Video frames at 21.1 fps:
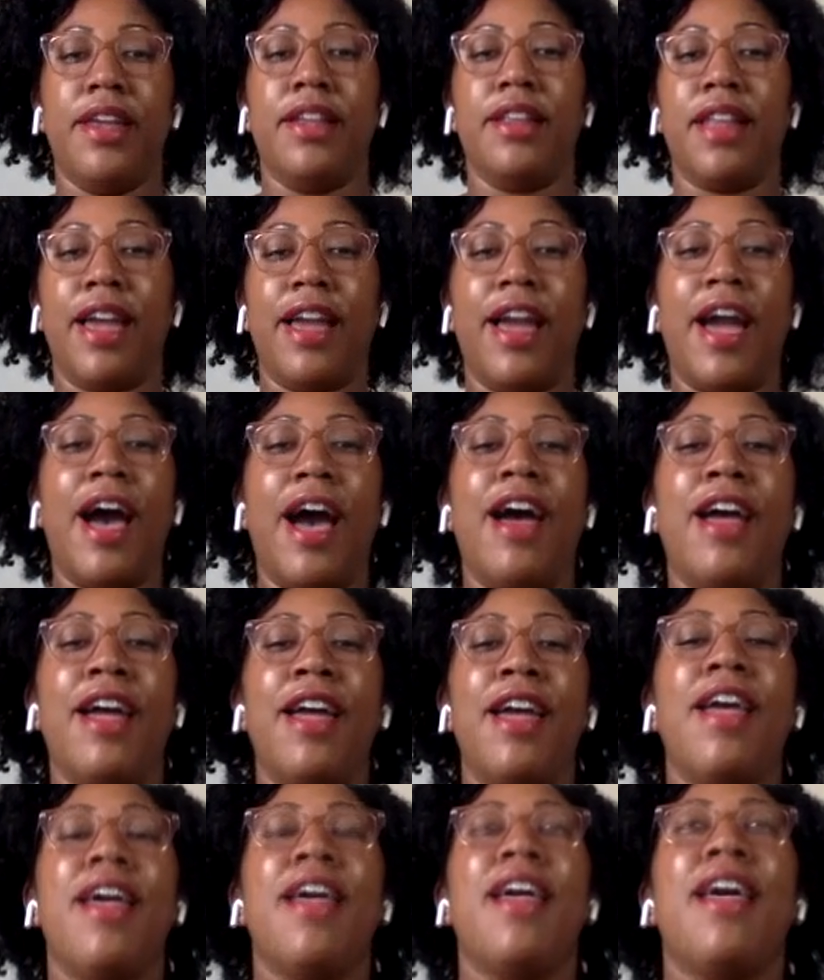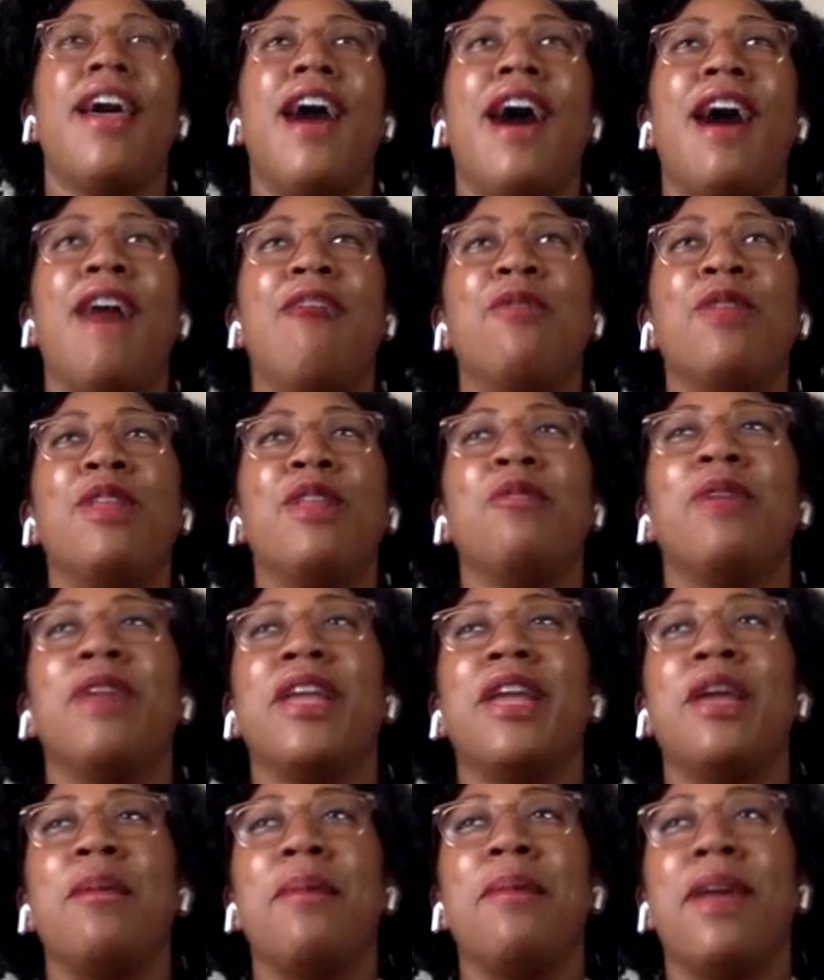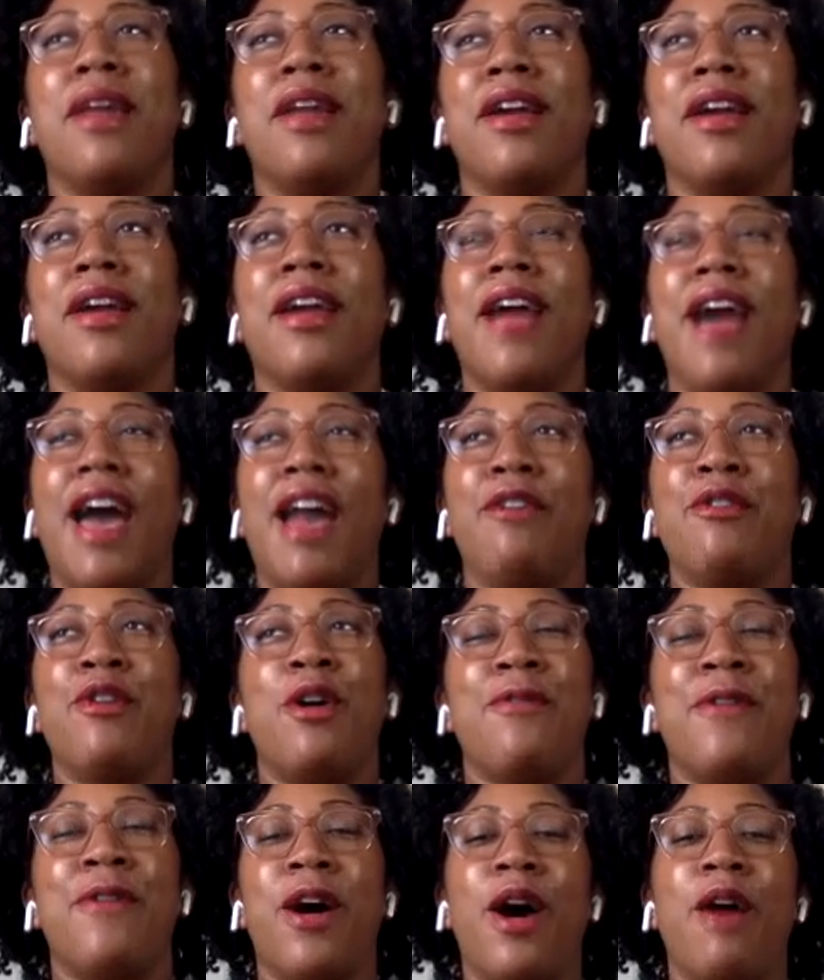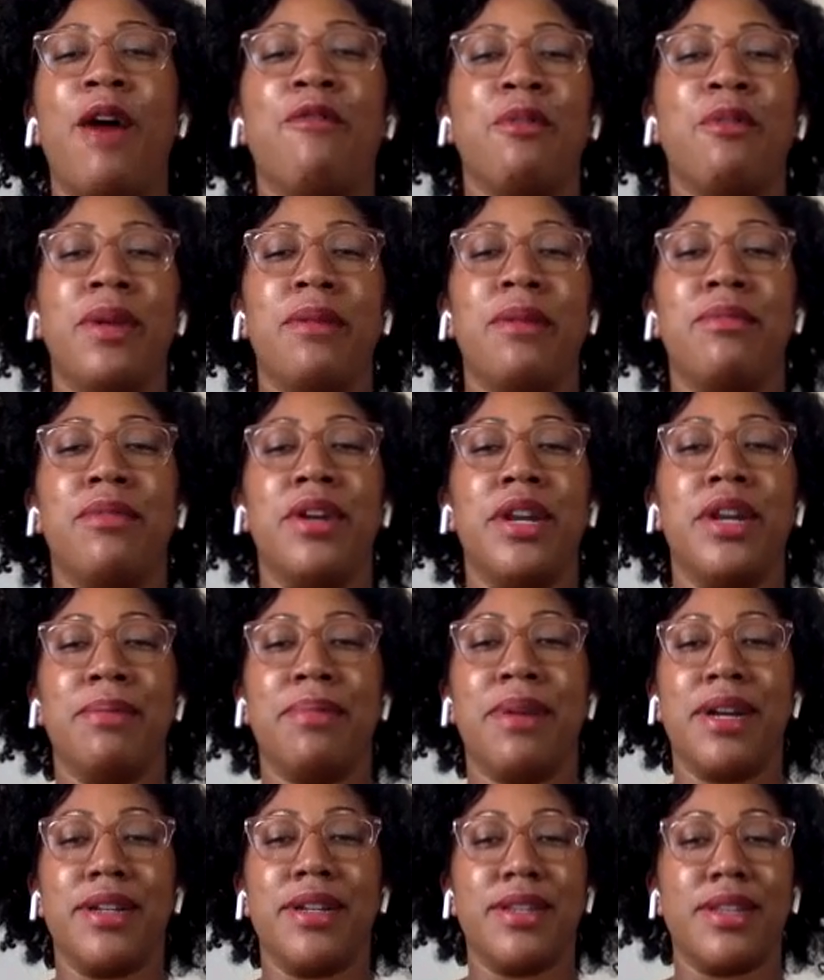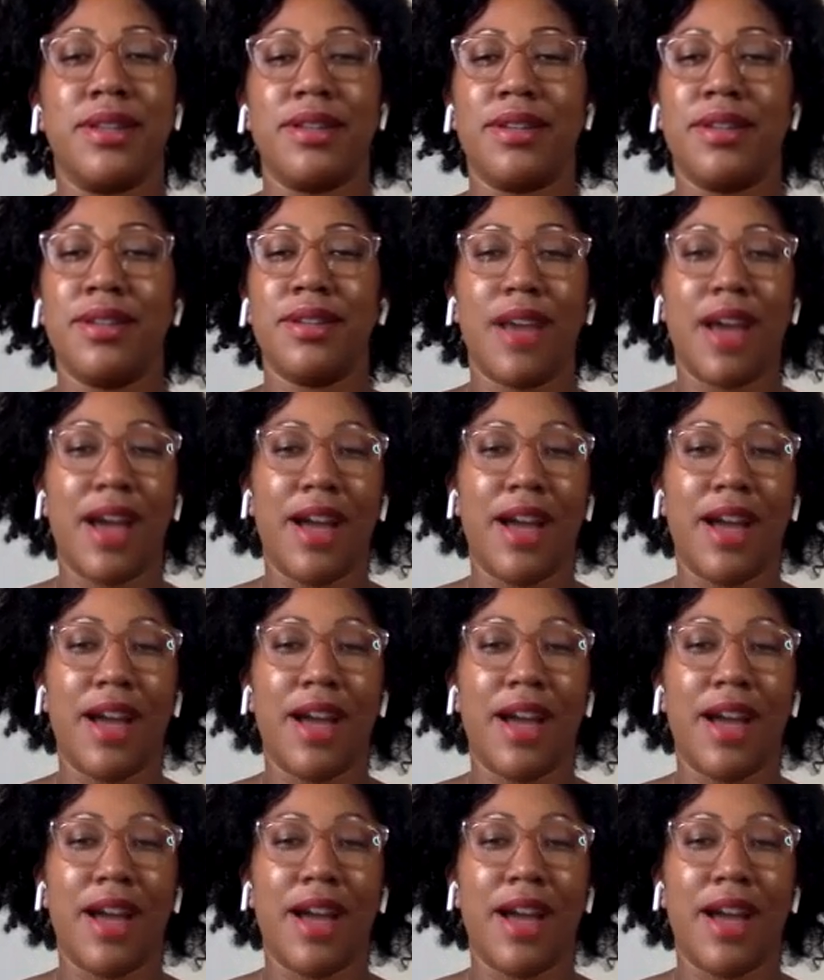And like, I really want to get better. I don't know if I'll ever be a morning person.